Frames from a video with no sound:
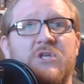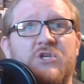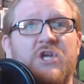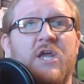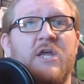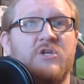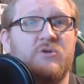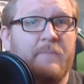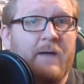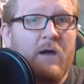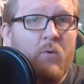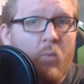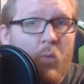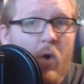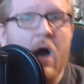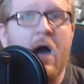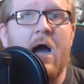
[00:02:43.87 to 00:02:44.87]
to change
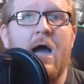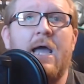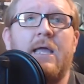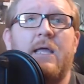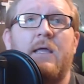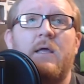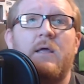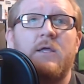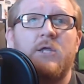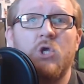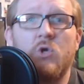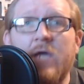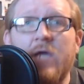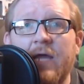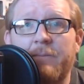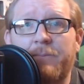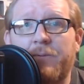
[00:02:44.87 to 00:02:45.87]
about why you
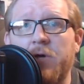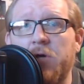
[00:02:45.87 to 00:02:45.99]
can't